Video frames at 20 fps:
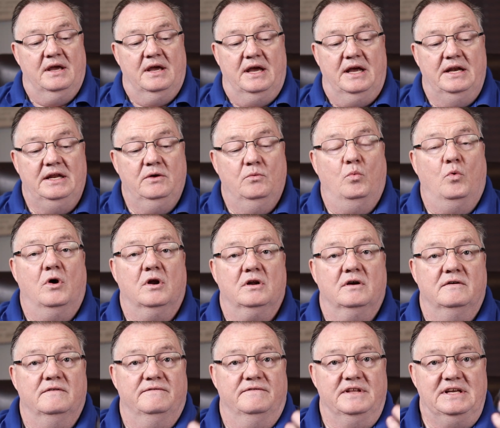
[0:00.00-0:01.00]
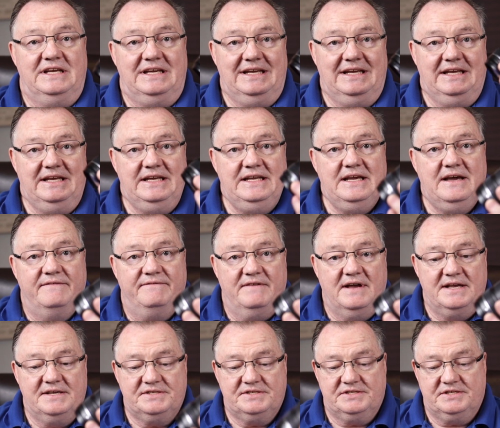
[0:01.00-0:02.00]
any one of the
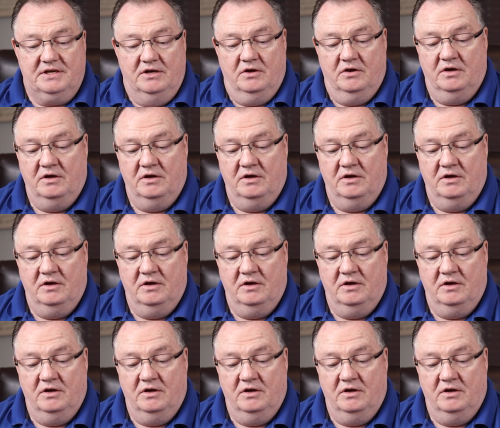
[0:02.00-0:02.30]
EF-S